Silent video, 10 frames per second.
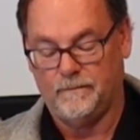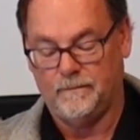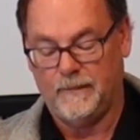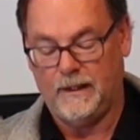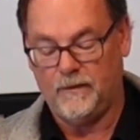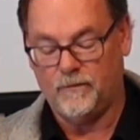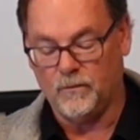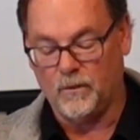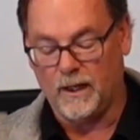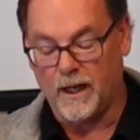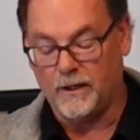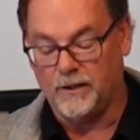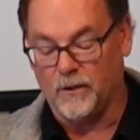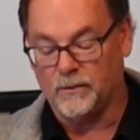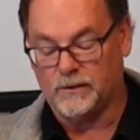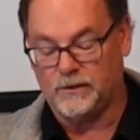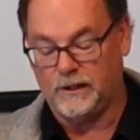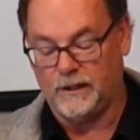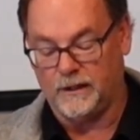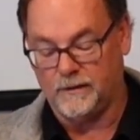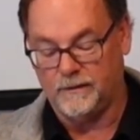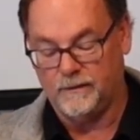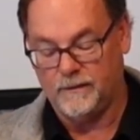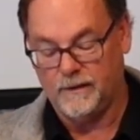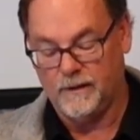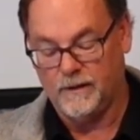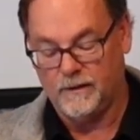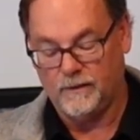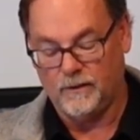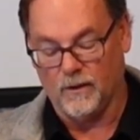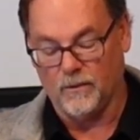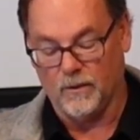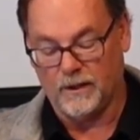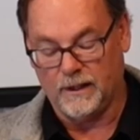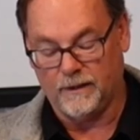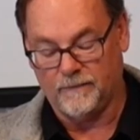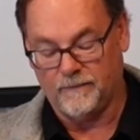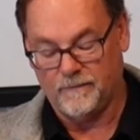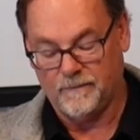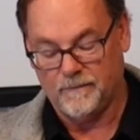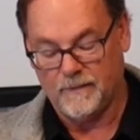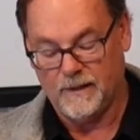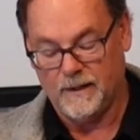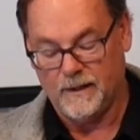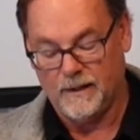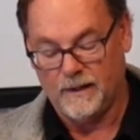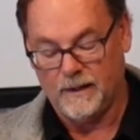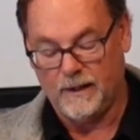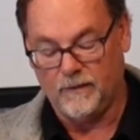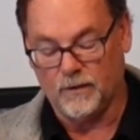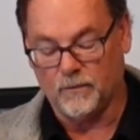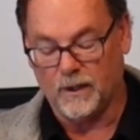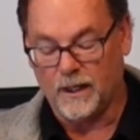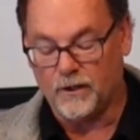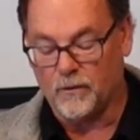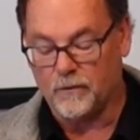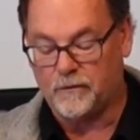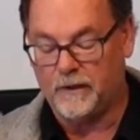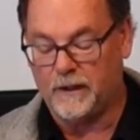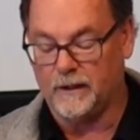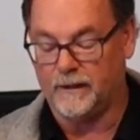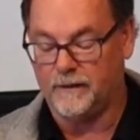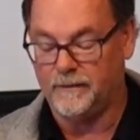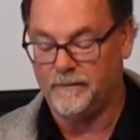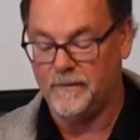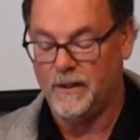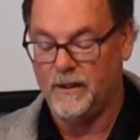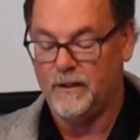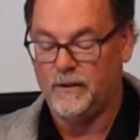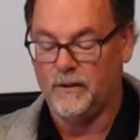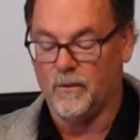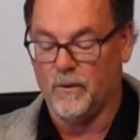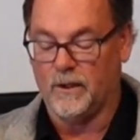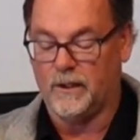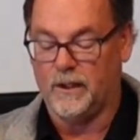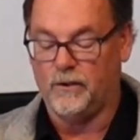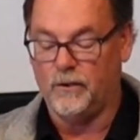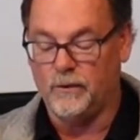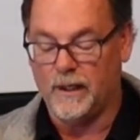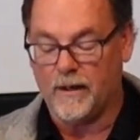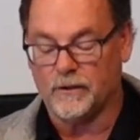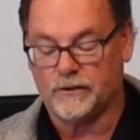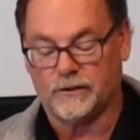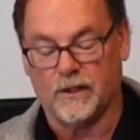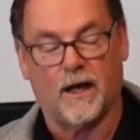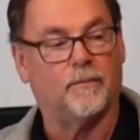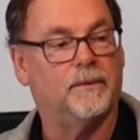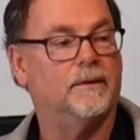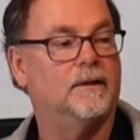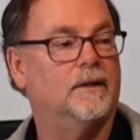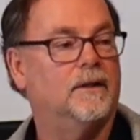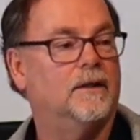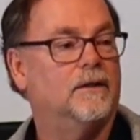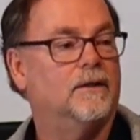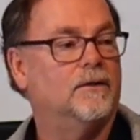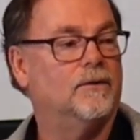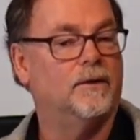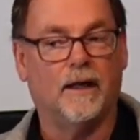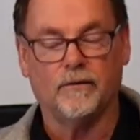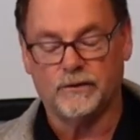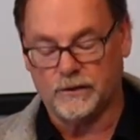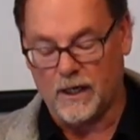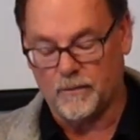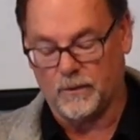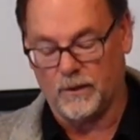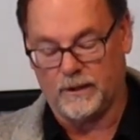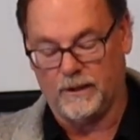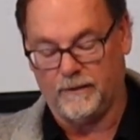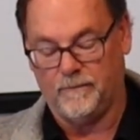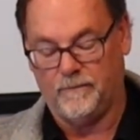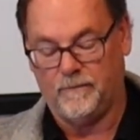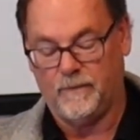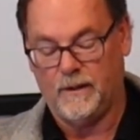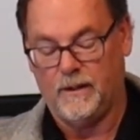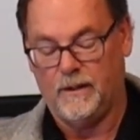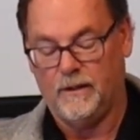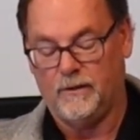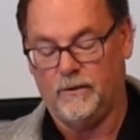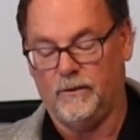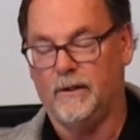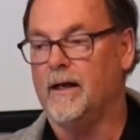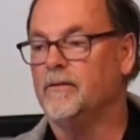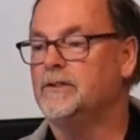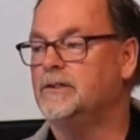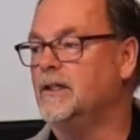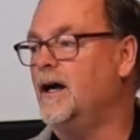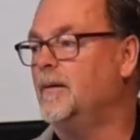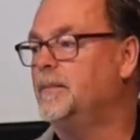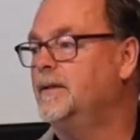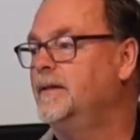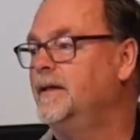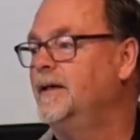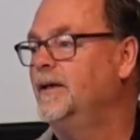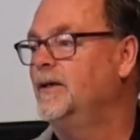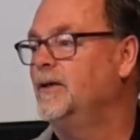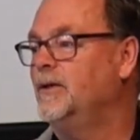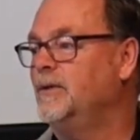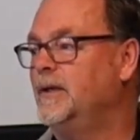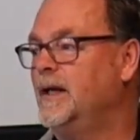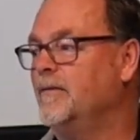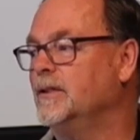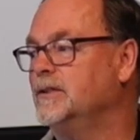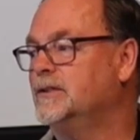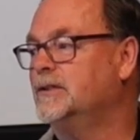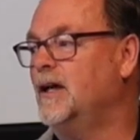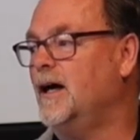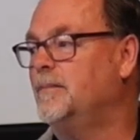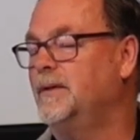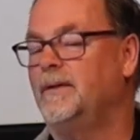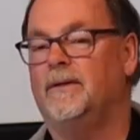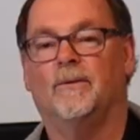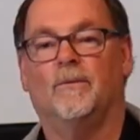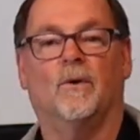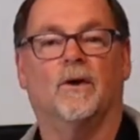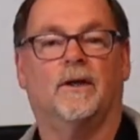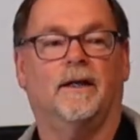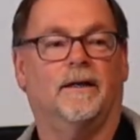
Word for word: Even when I don't see it, you're working. Even when I don't feel it, you're working. You never stop. You never stop working. You never stop. You never stop working.